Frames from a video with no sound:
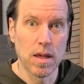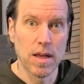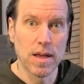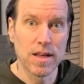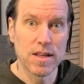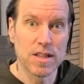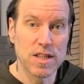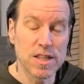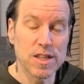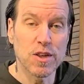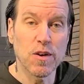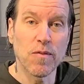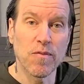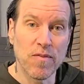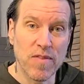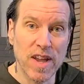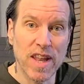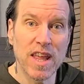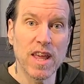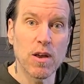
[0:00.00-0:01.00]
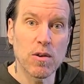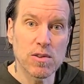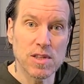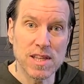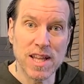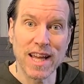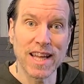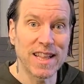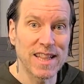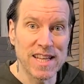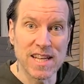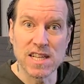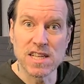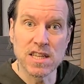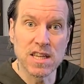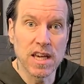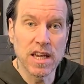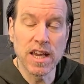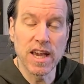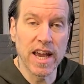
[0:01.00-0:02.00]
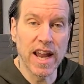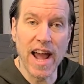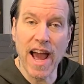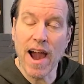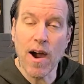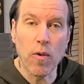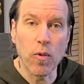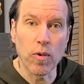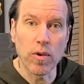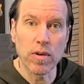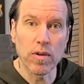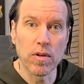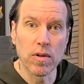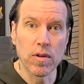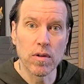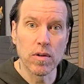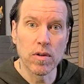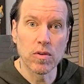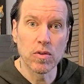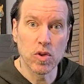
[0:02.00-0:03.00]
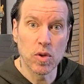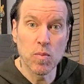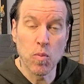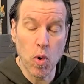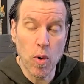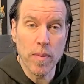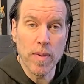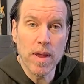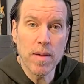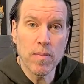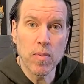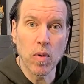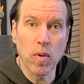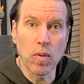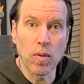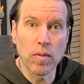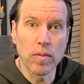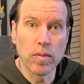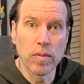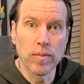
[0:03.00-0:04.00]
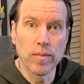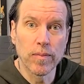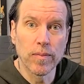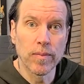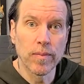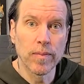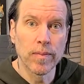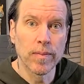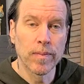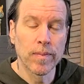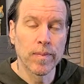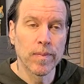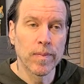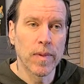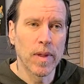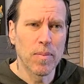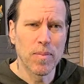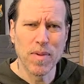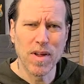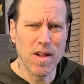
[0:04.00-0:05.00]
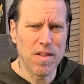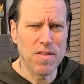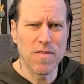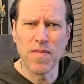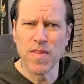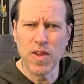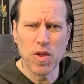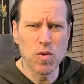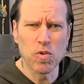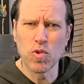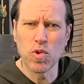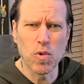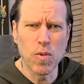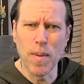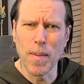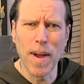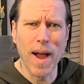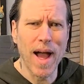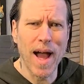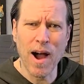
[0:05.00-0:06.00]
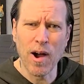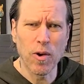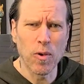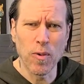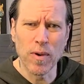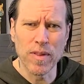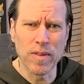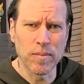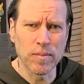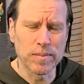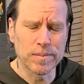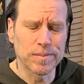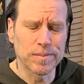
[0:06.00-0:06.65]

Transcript: It's just so videos like this can get out to more people because of the YouTube algorithm.